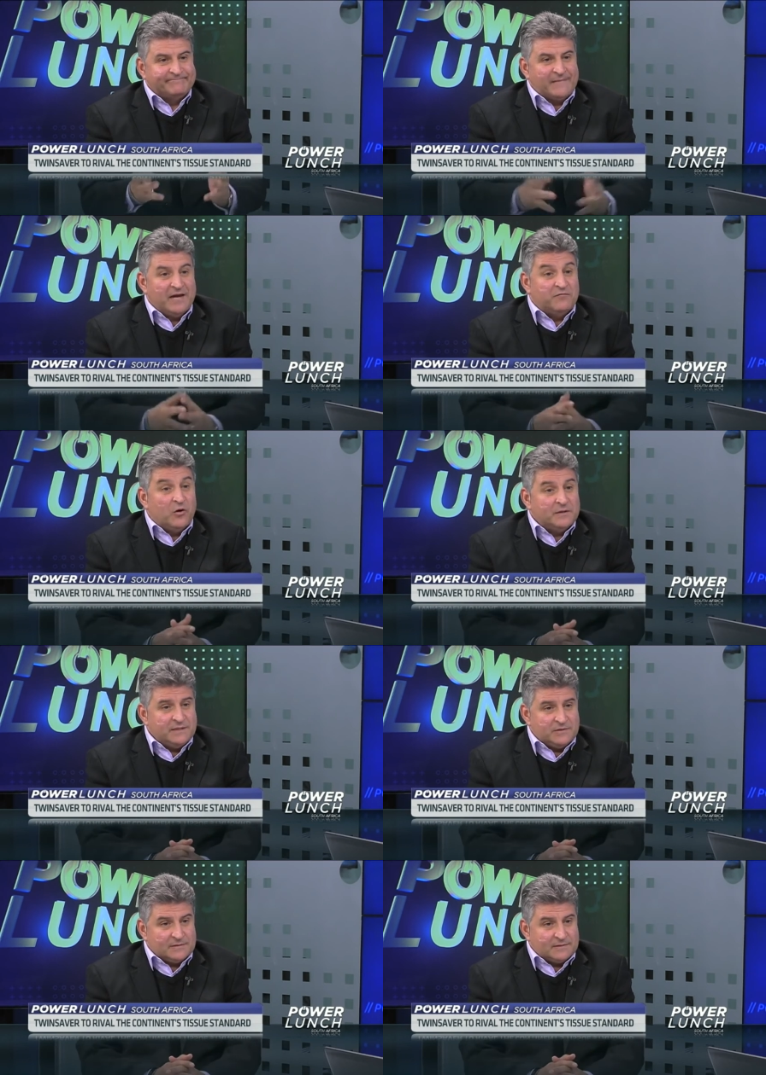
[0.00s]

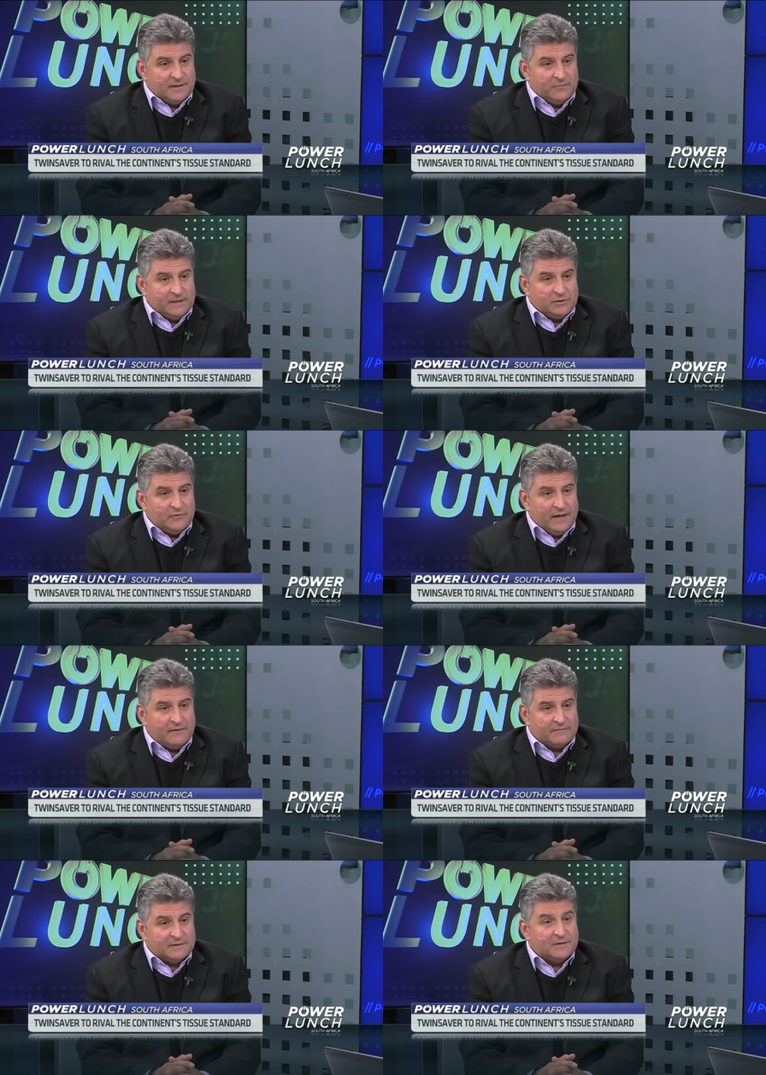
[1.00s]
advantages that we do
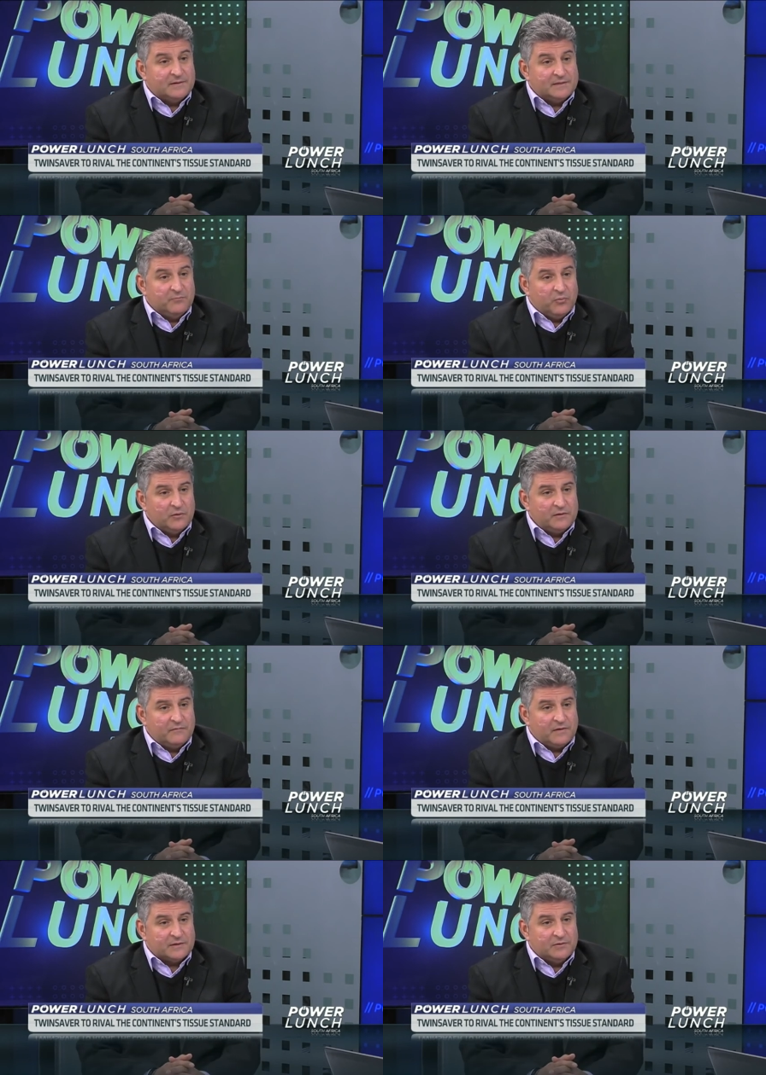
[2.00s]
have. And so it's important
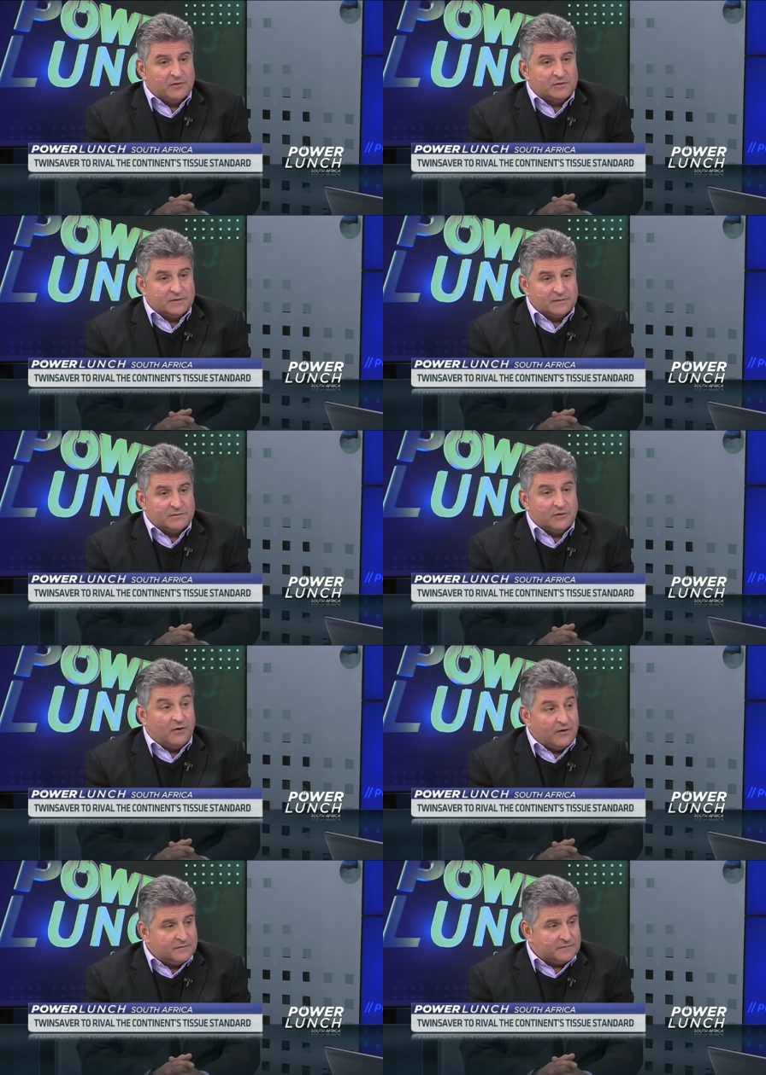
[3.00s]
for us not just to
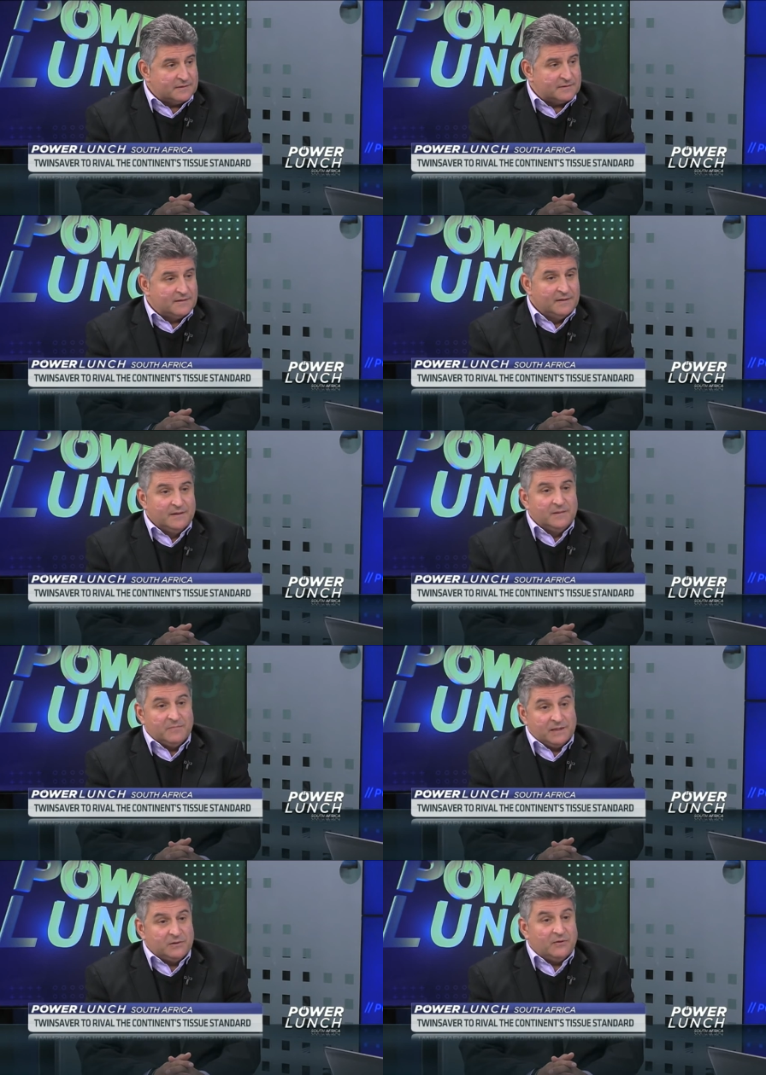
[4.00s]
harvest,
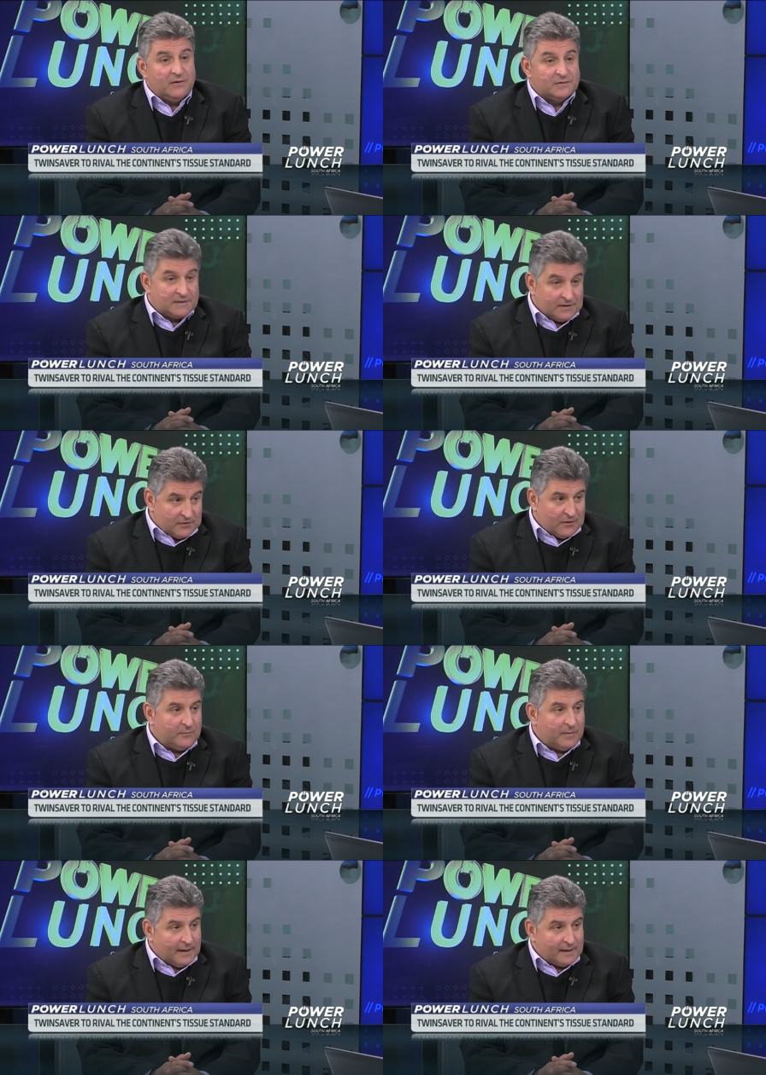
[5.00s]
but to also grow
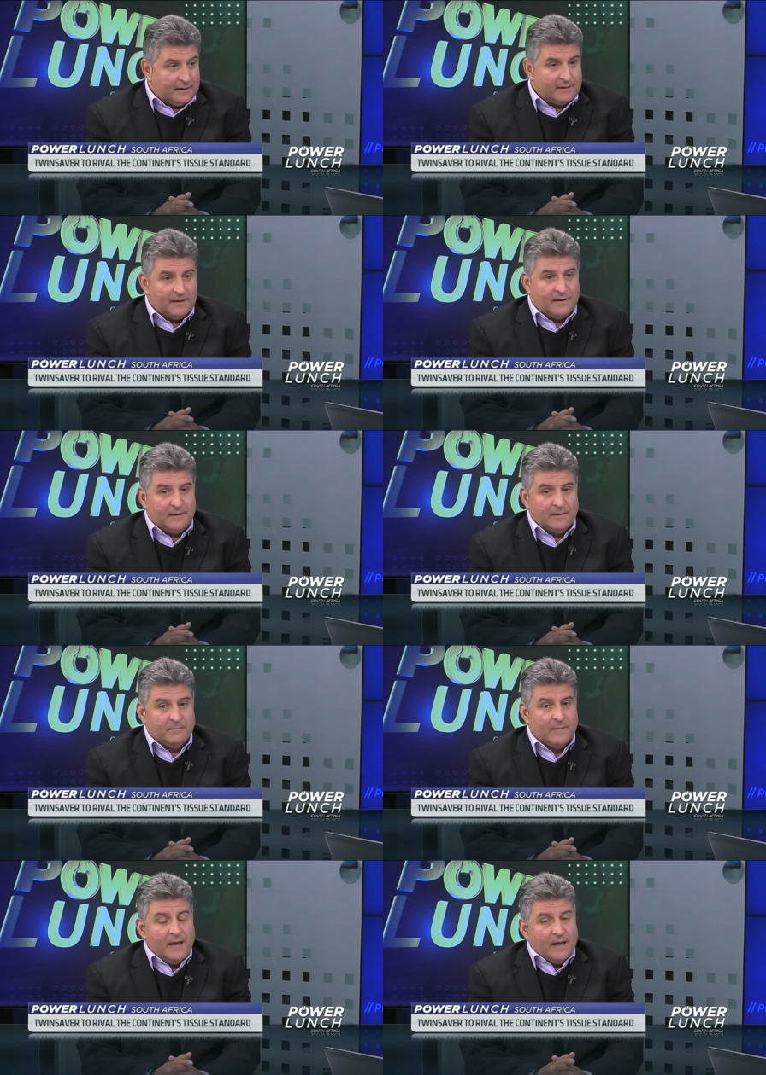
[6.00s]
back. Um,
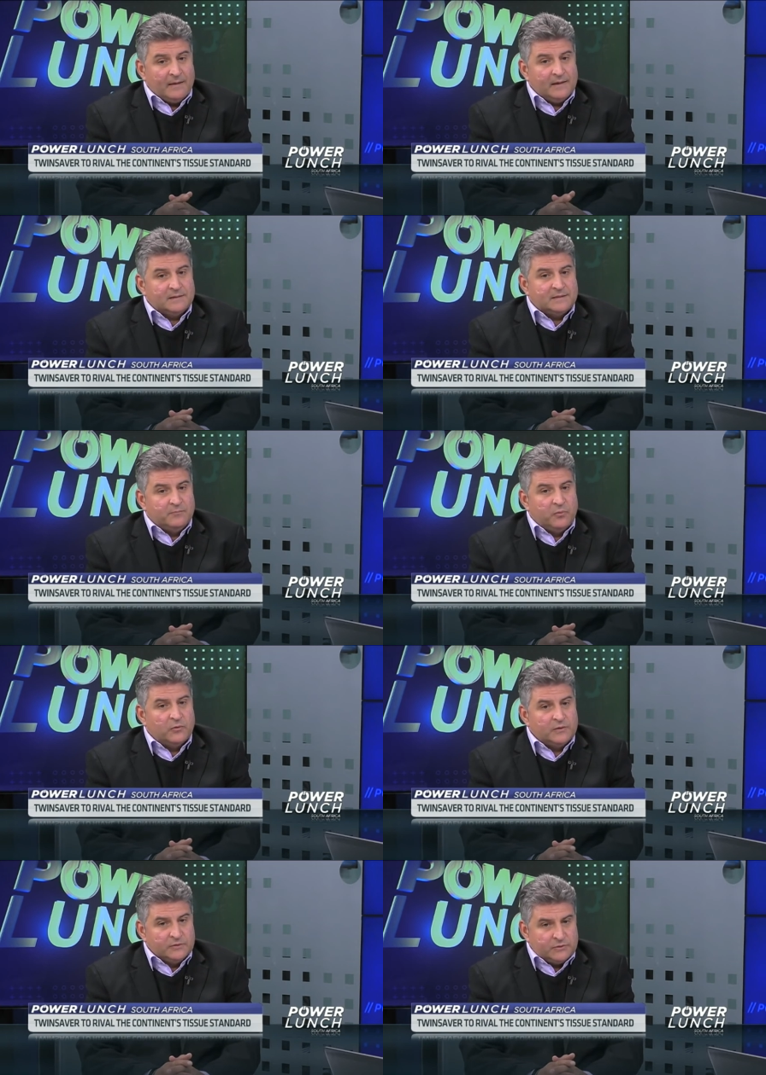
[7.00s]
I think it's
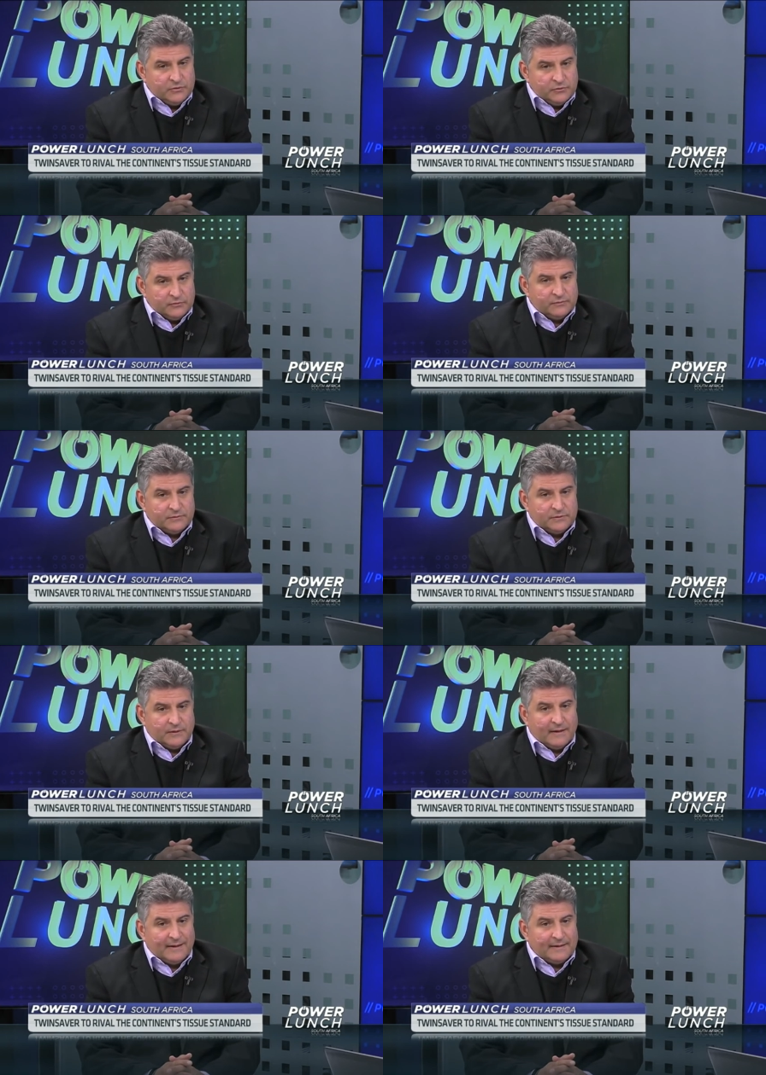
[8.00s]
important too to
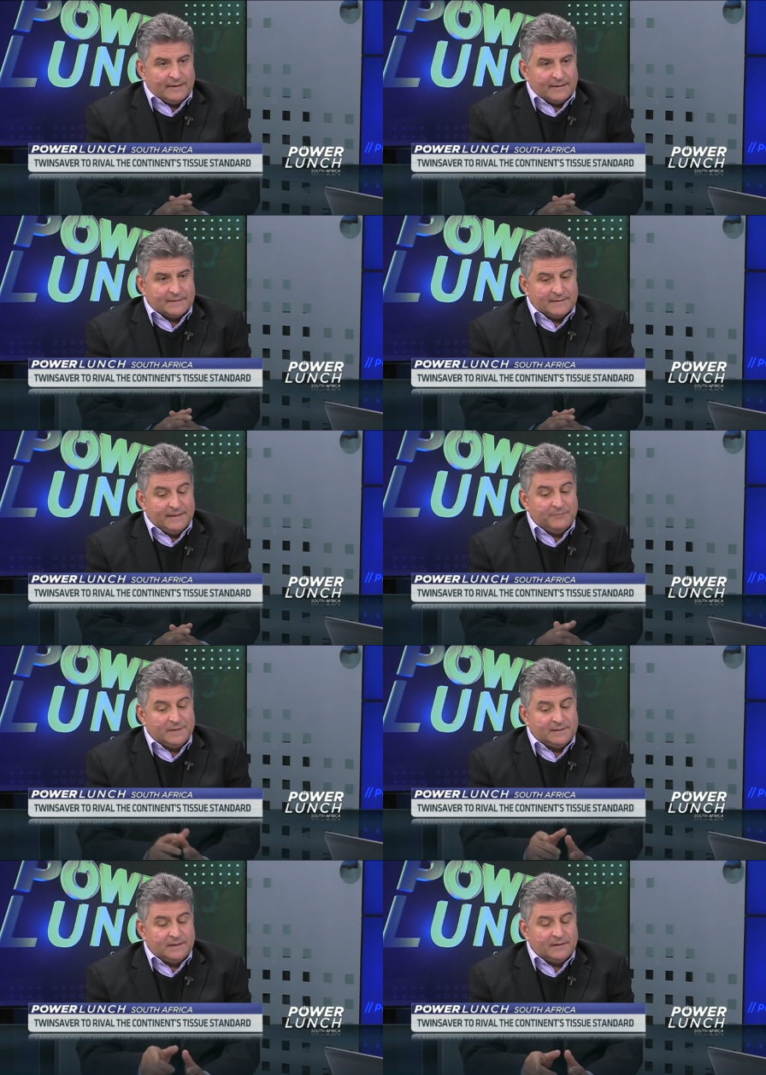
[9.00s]
highlight, in
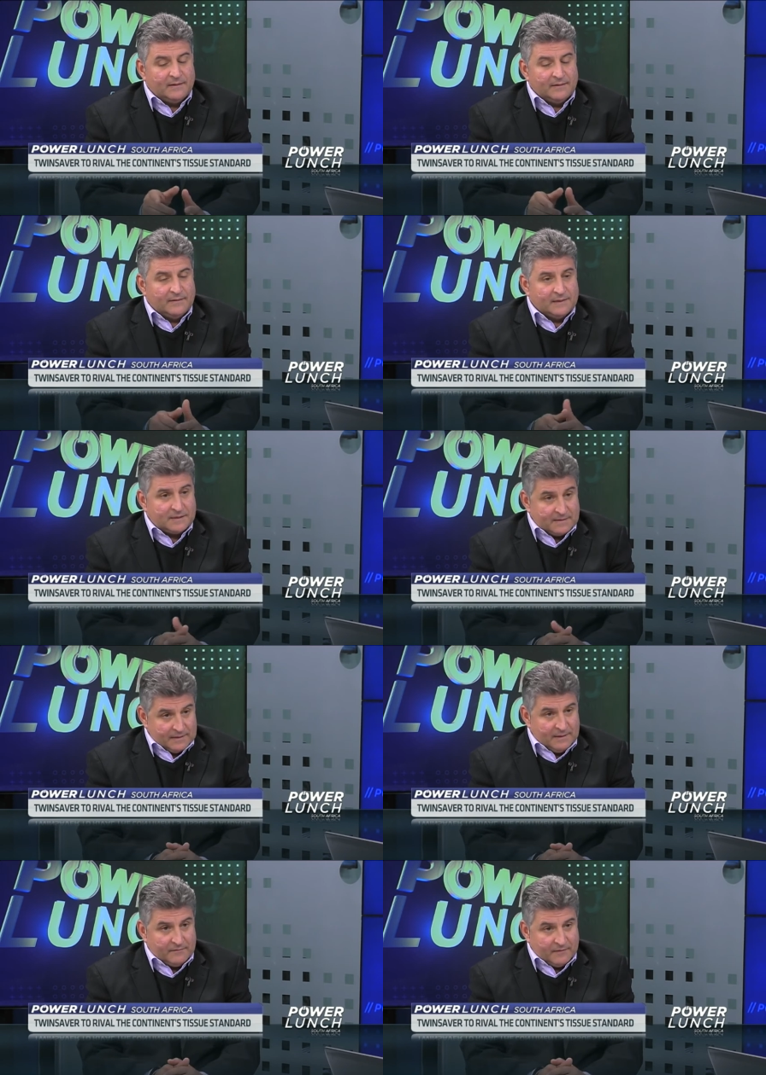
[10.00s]
particular, this
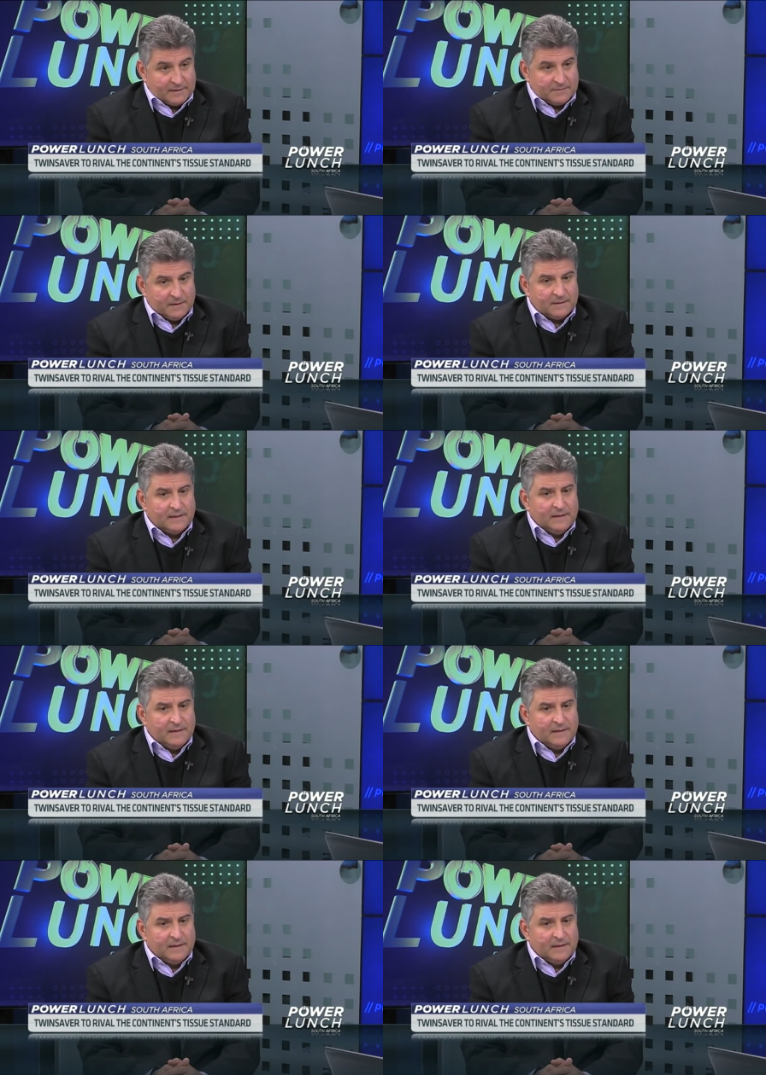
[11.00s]
investment,